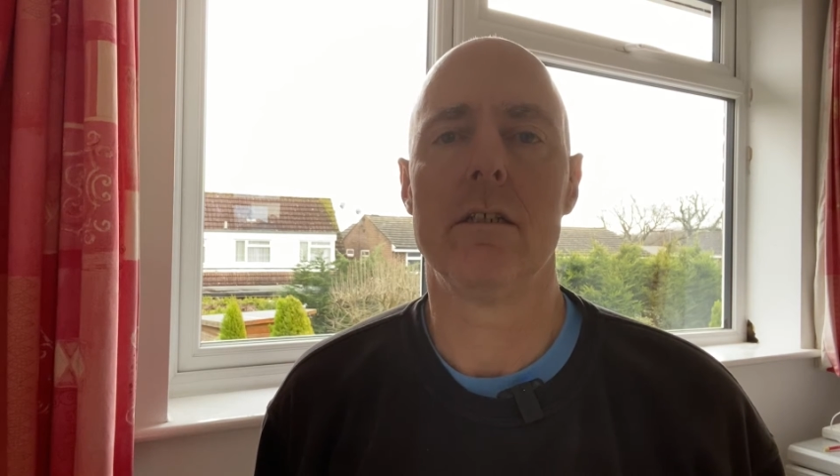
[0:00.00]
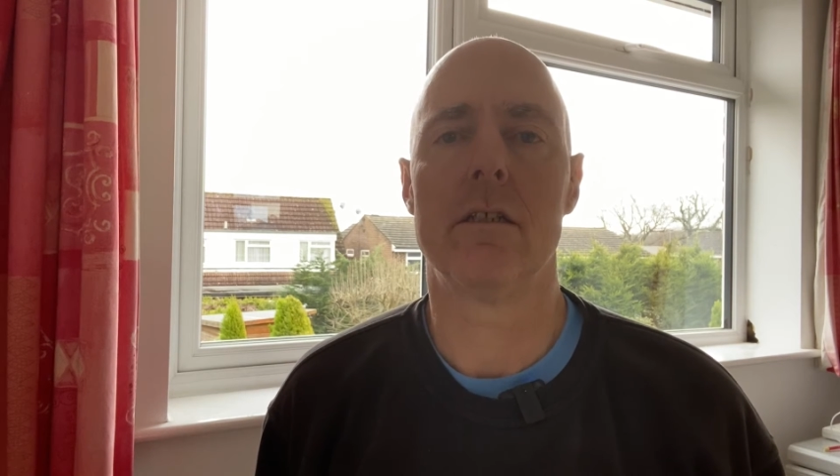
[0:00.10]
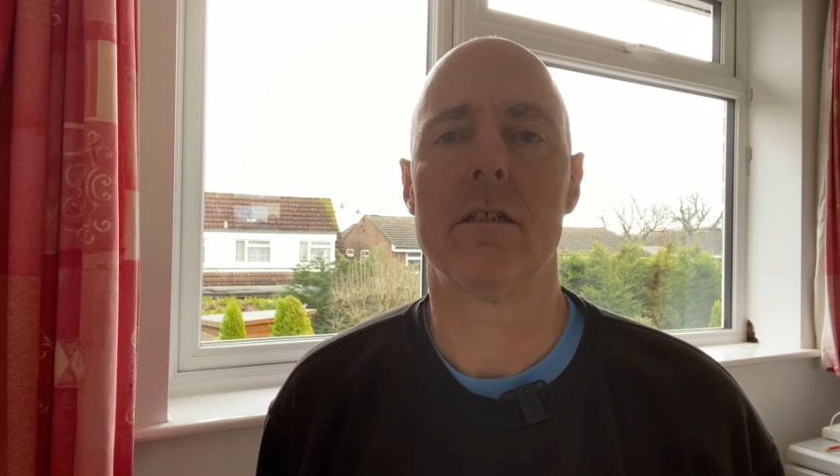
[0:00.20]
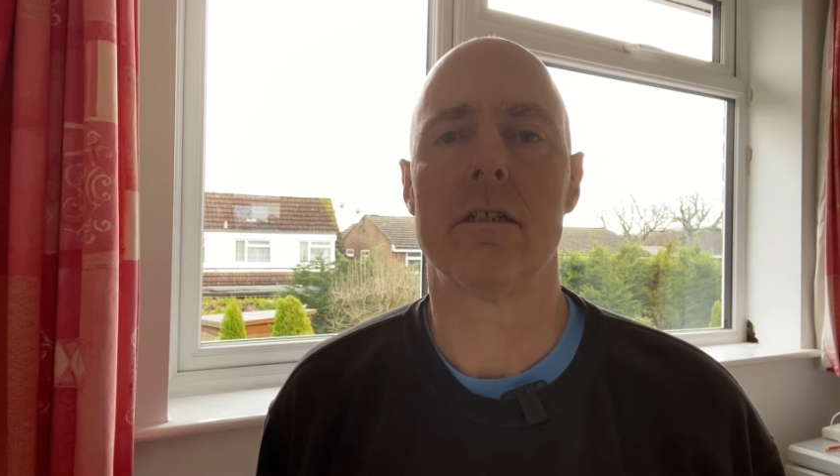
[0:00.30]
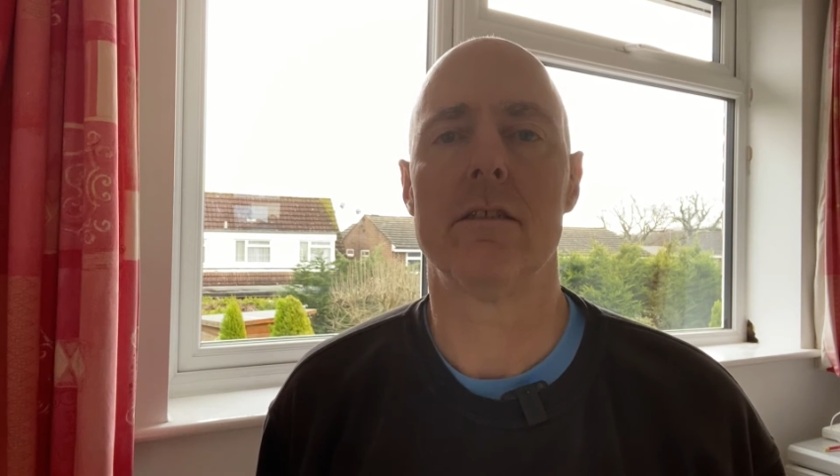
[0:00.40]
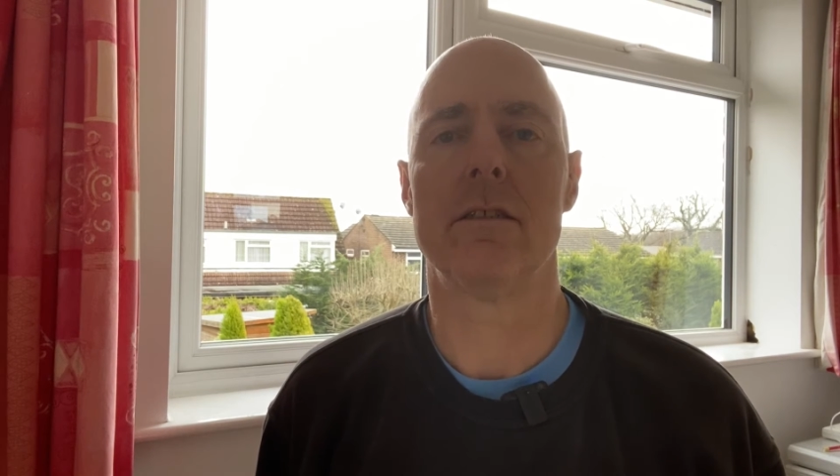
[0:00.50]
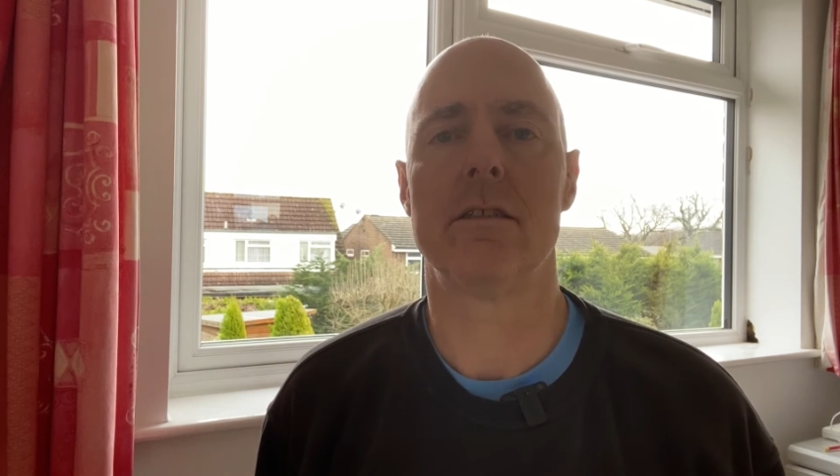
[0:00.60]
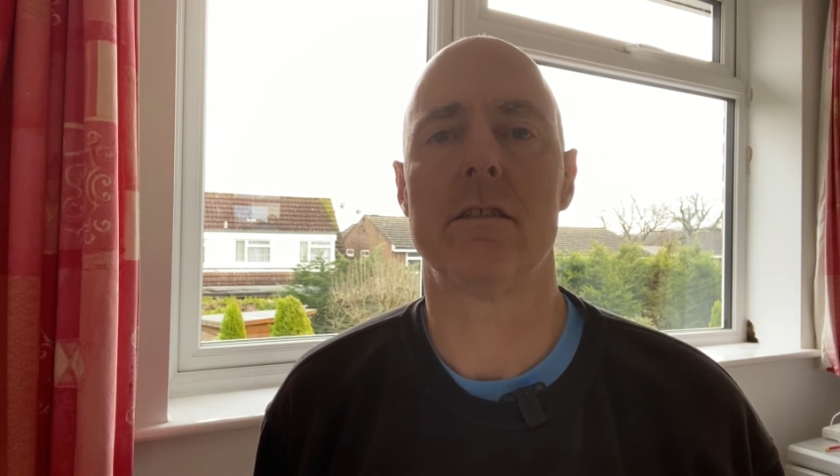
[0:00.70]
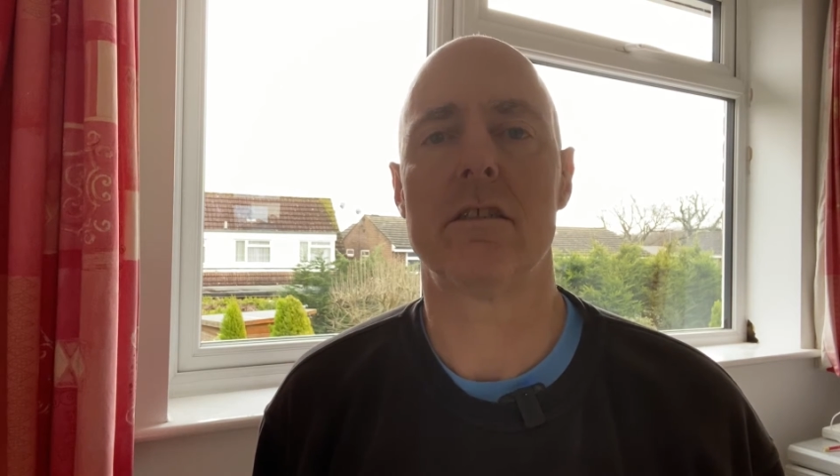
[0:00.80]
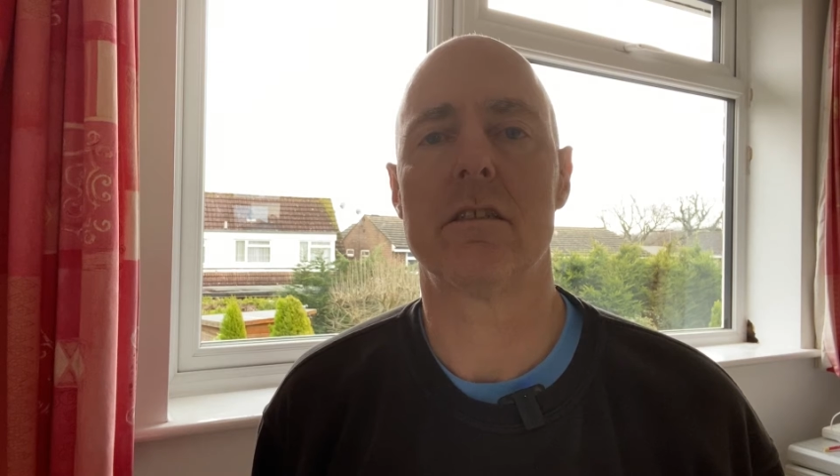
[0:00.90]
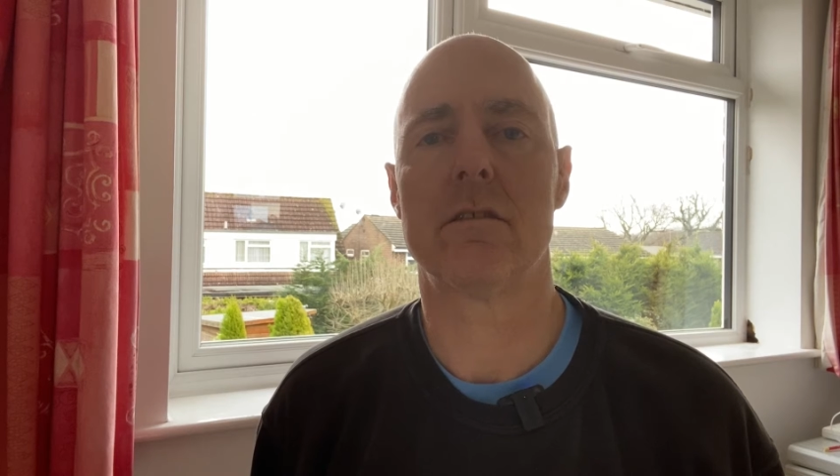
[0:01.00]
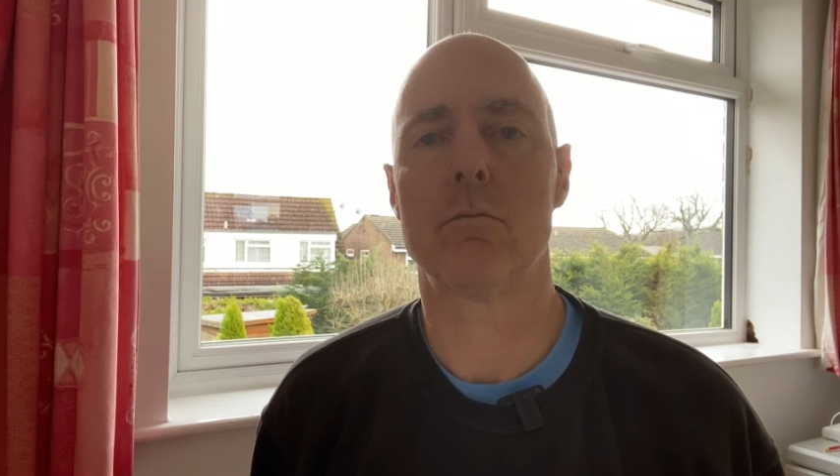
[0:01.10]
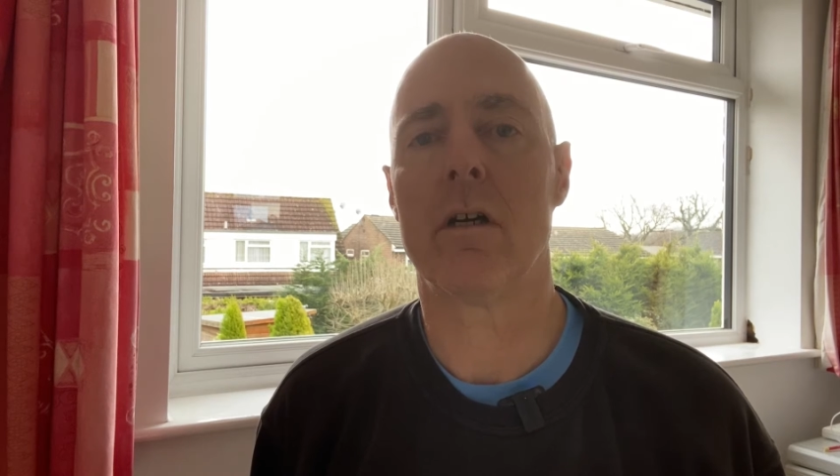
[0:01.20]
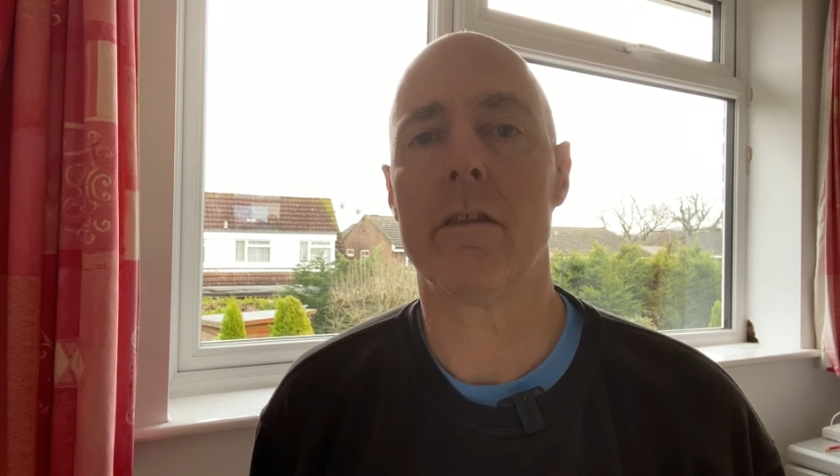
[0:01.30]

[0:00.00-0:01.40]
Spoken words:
took us, well,